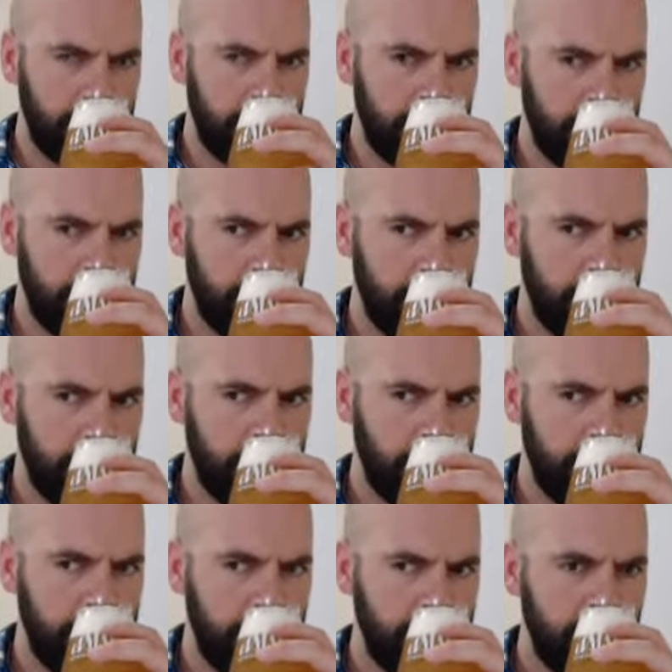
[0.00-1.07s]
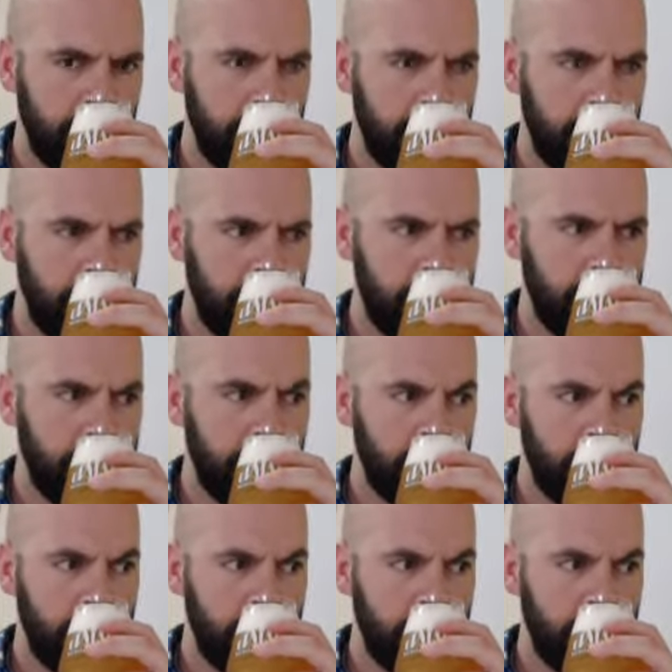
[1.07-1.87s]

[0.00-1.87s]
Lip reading: (no one is talking)